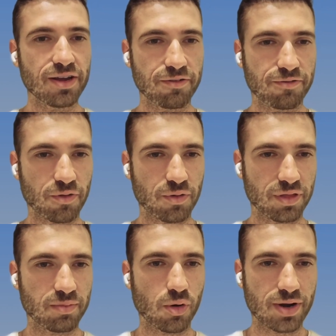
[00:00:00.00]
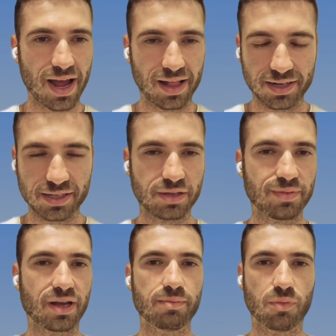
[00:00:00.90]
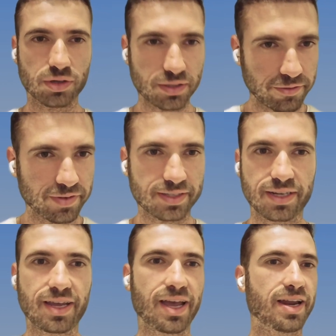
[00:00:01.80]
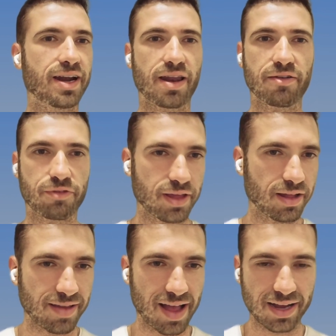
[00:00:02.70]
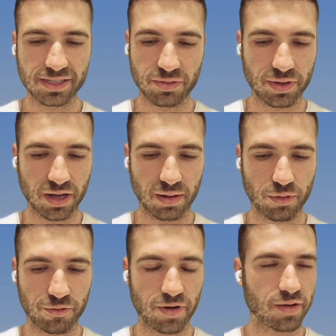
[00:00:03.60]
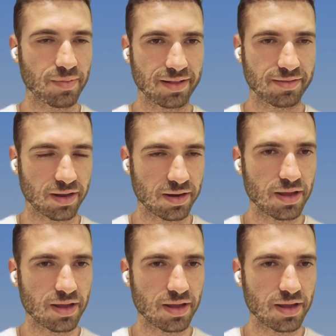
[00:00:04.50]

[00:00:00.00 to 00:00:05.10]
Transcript: for the modalities to become more sophisticated and for the attacks to become more fragmented,